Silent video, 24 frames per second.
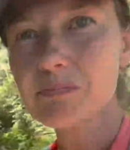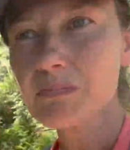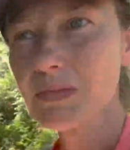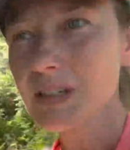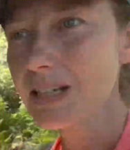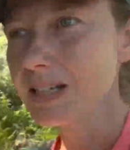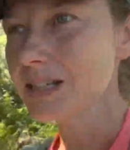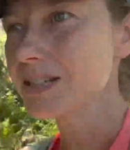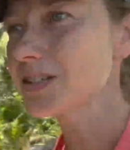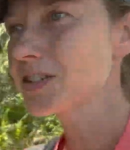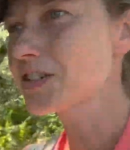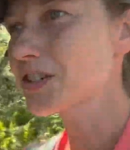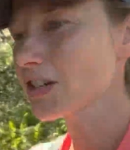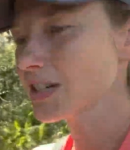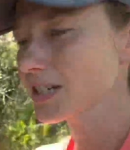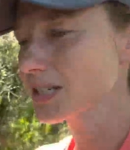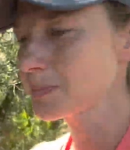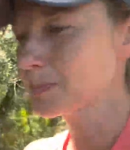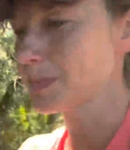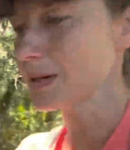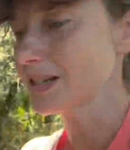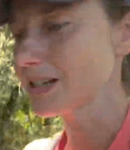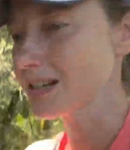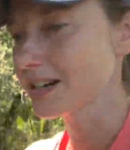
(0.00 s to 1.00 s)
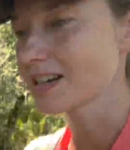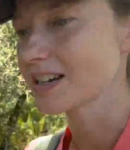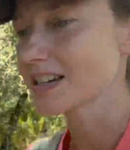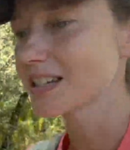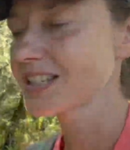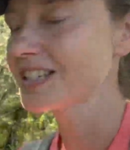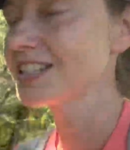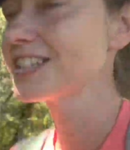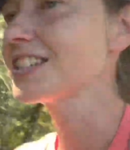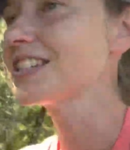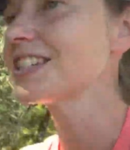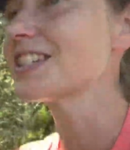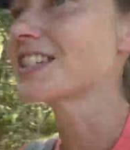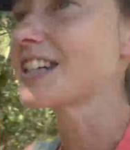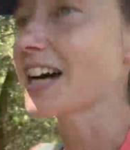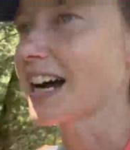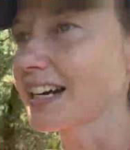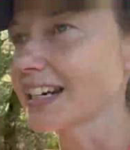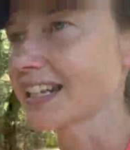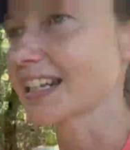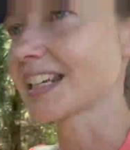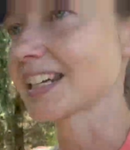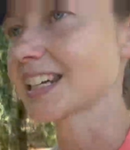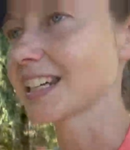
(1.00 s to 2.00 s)
It's just been
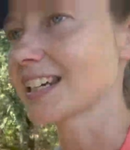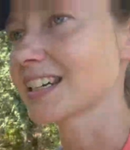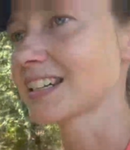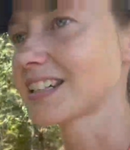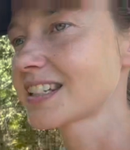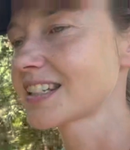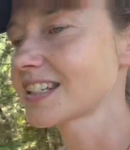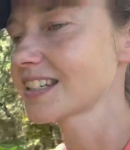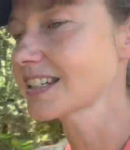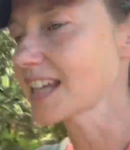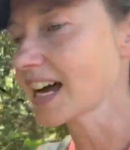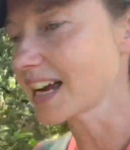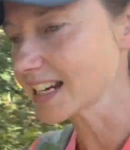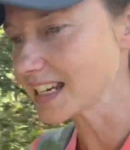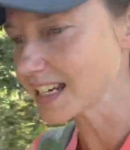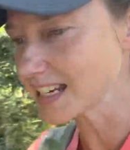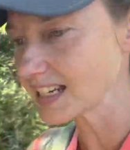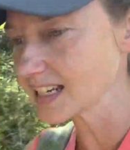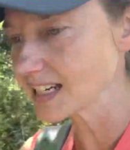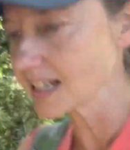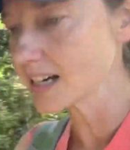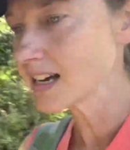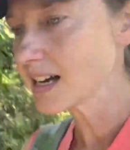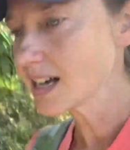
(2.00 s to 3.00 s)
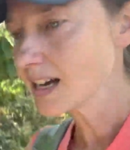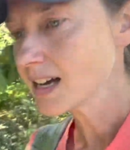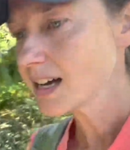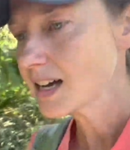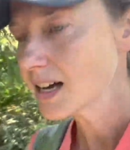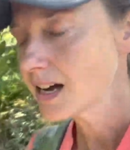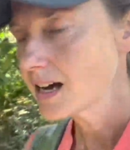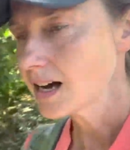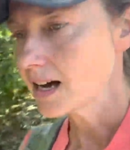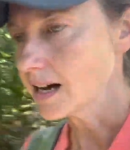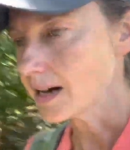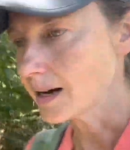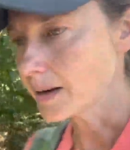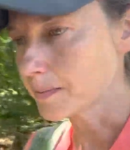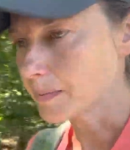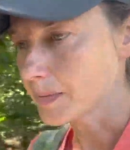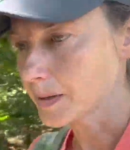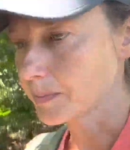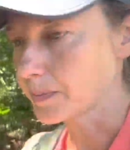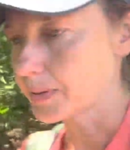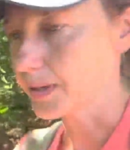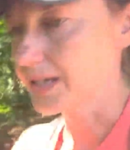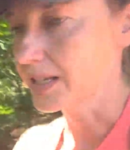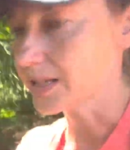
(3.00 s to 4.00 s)
stunning. It's sunny,
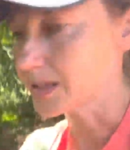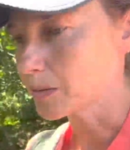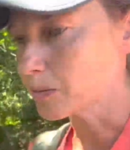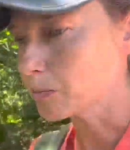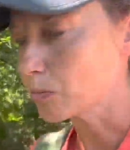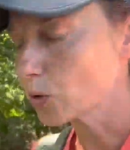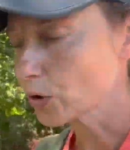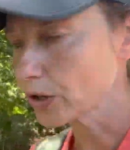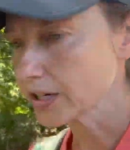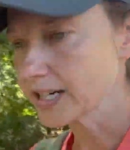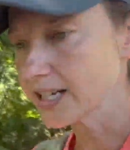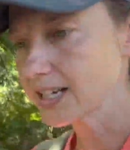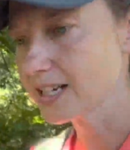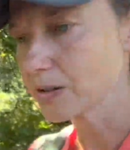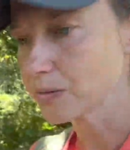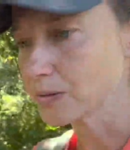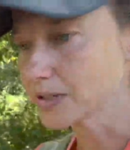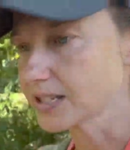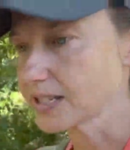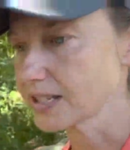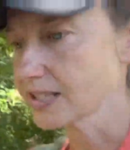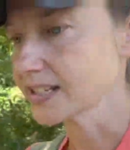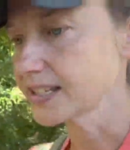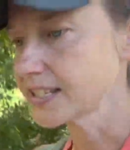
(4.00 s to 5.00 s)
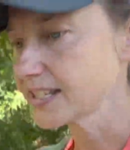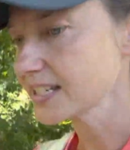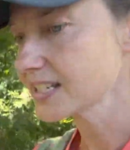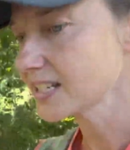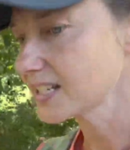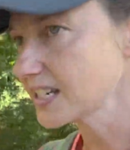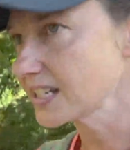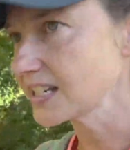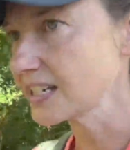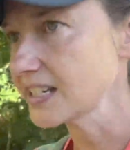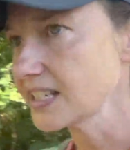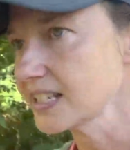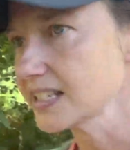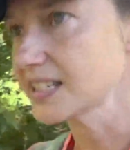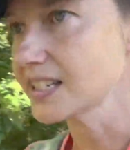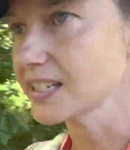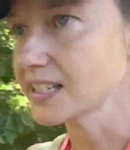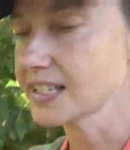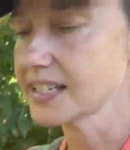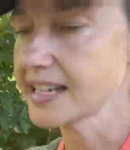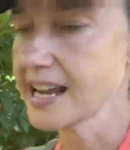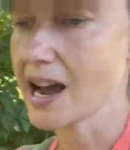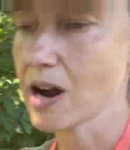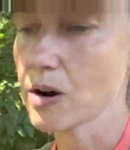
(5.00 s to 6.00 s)
but in the morning it was in the 60s. It's
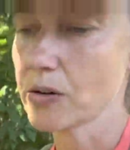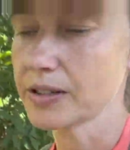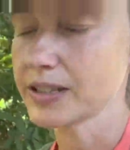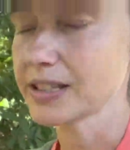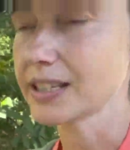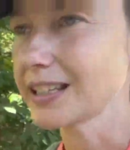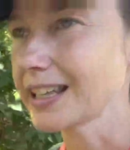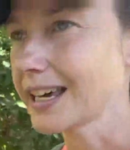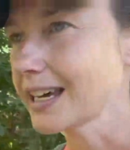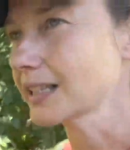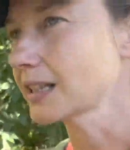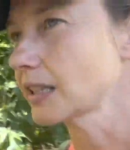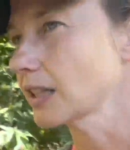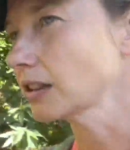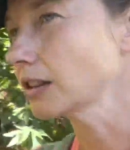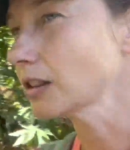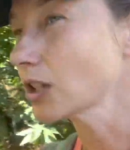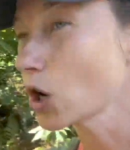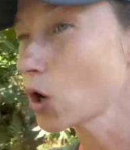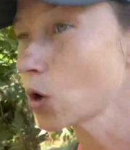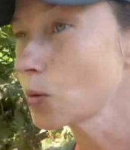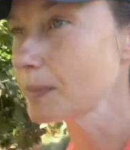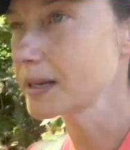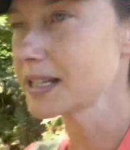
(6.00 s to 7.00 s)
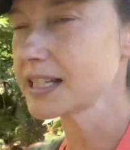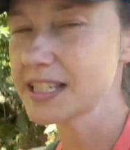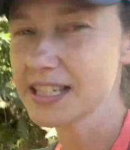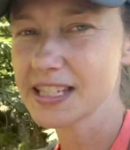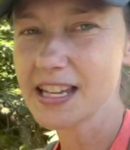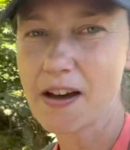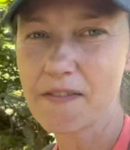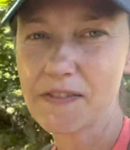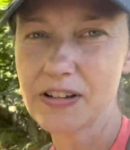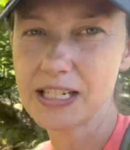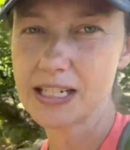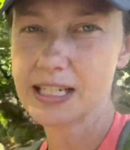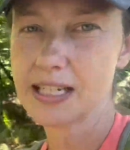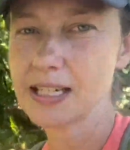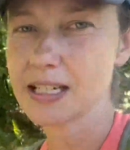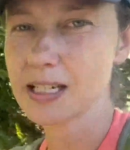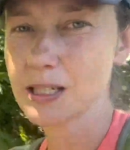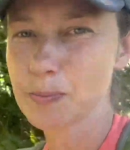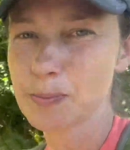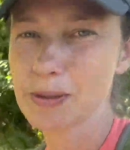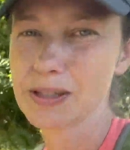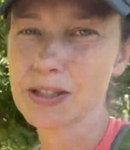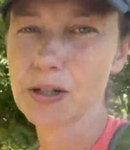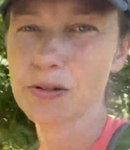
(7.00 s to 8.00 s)
now in the low mid 70s,
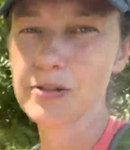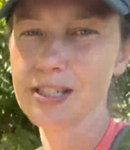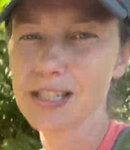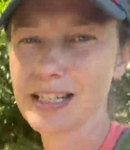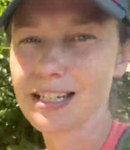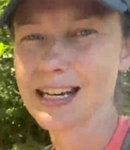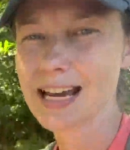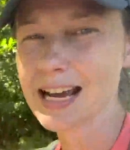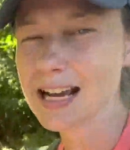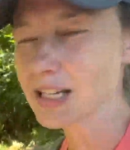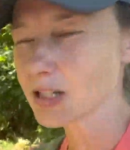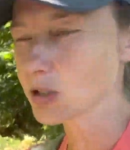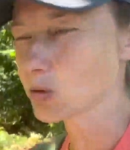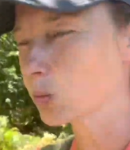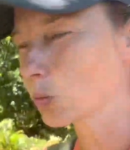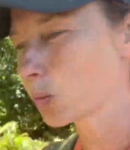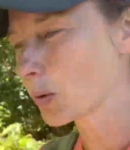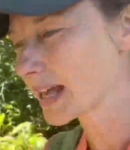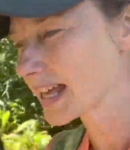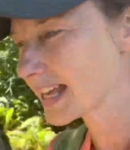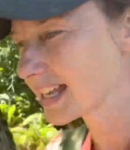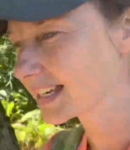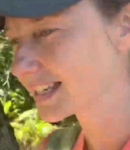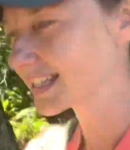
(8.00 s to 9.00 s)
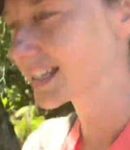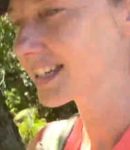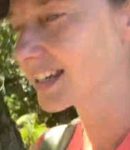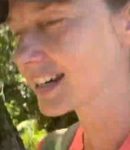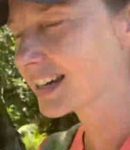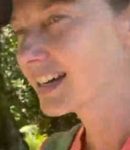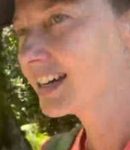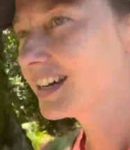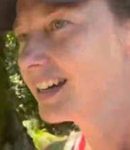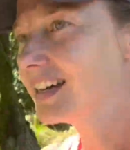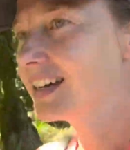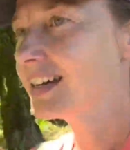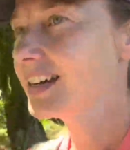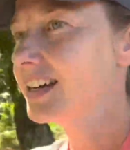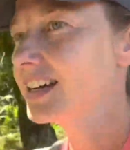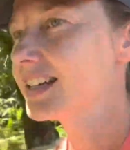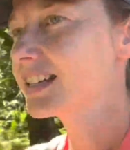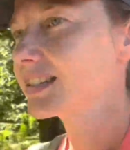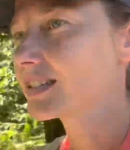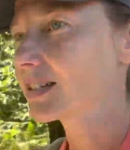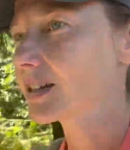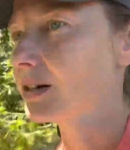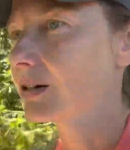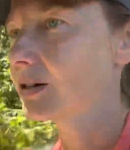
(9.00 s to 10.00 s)
but there's a nice wind.
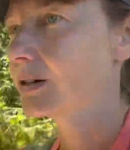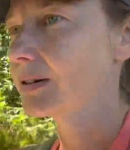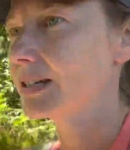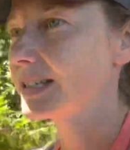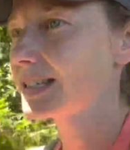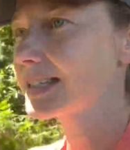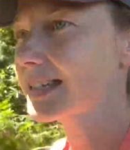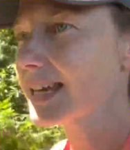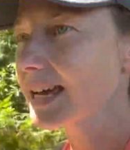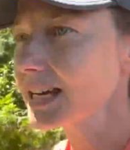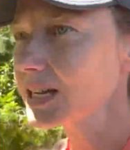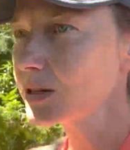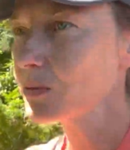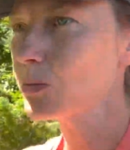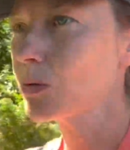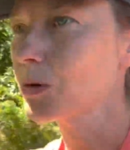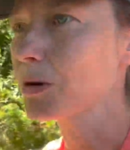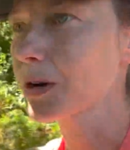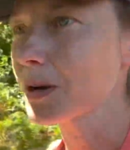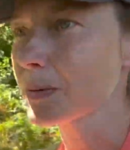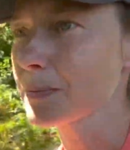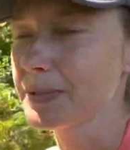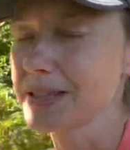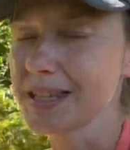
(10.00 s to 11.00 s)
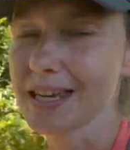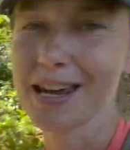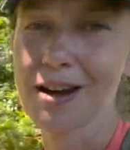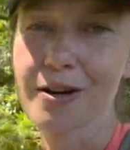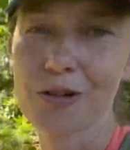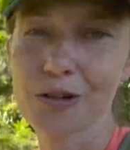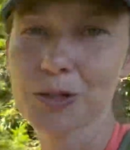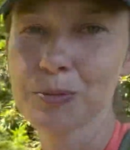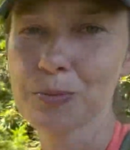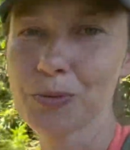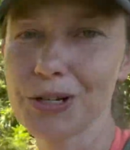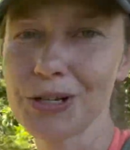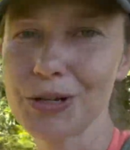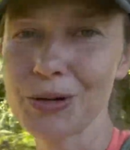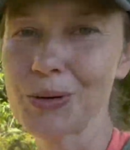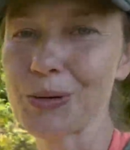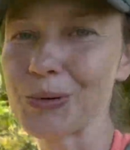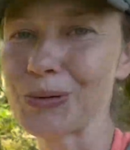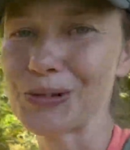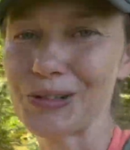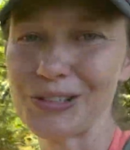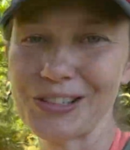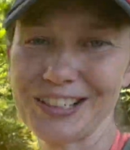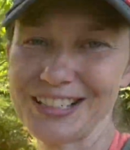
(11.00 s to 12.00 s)
So it's getting warm, but the air is pretty
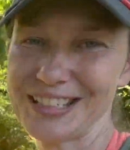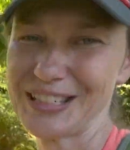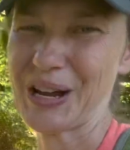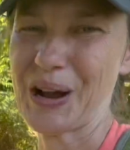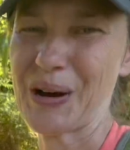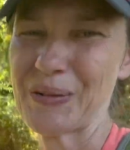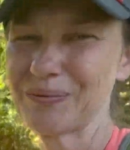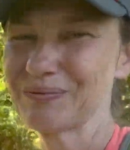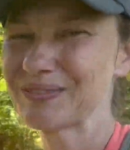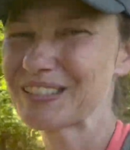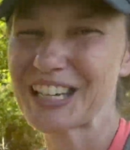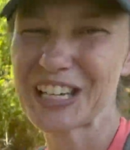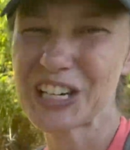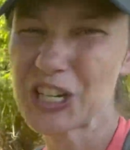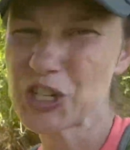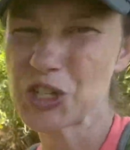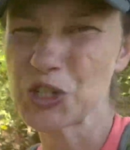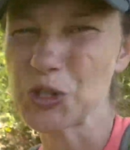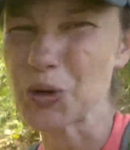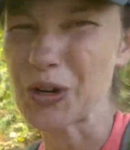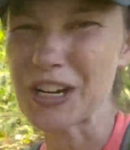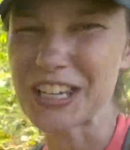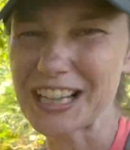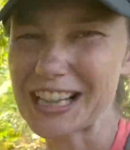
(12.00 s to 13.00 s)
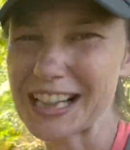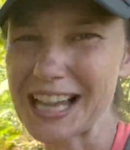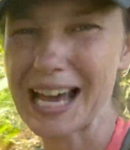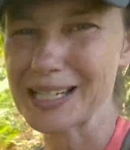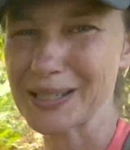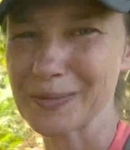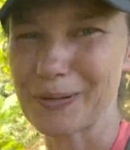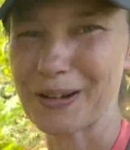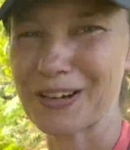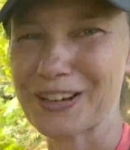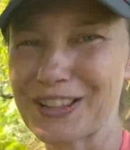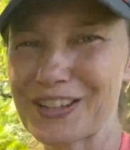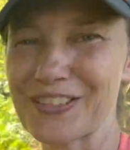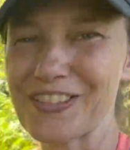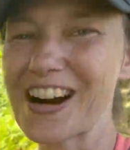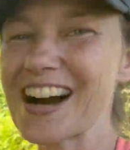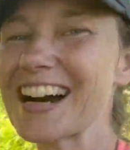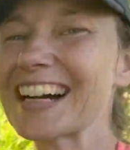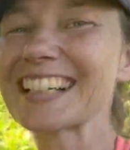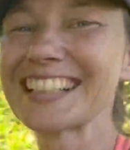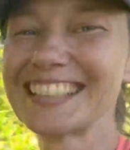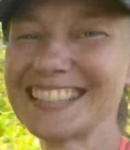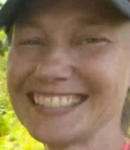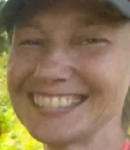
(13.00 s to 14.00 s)
cool. So I'm gonna enjoy the last part of the
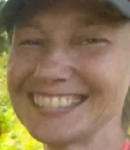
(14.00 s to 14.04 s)
walk.